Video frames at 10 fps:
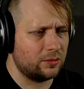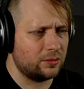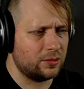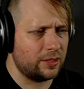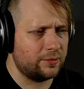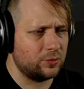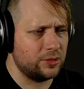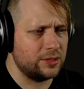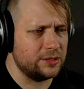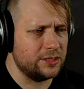Camera
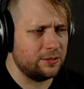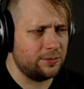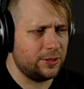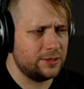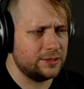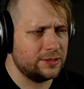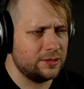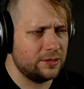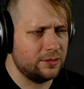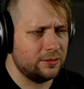is in place.
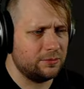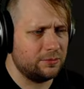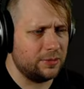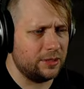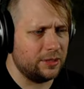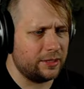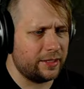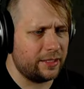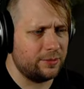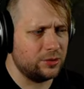My
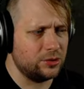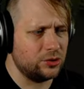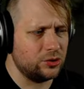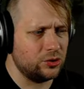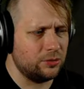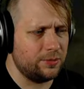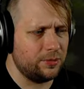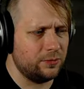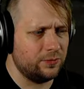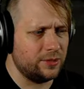cabin should be
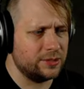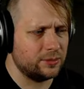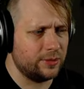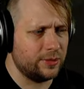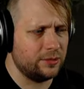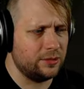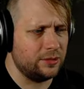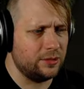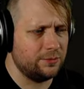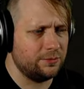over this way.
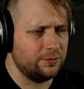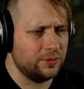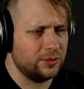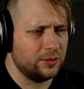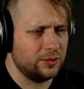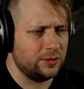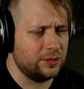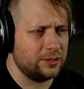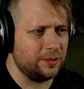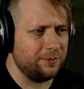Yep.
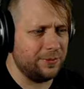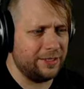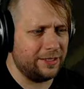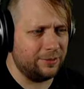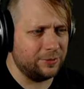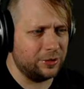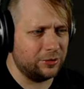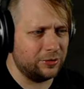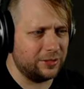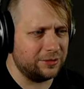Look at me, I'm
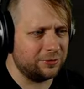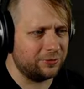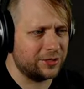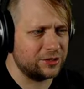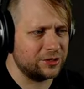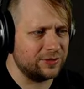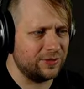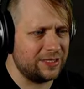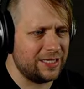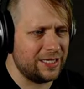learning the directions of the
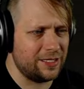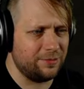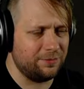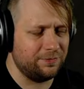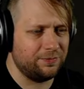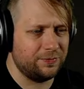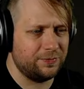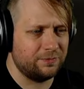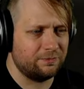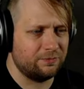game.
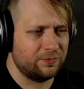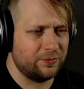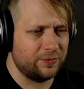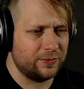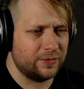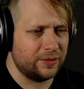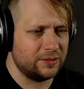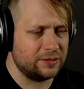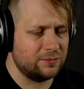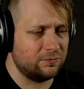
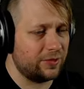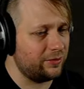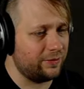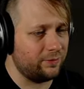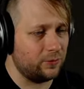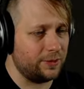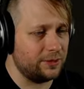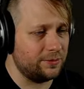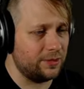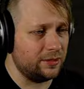It's a rarity for me, to
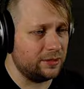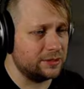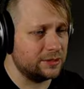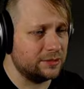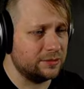be honest.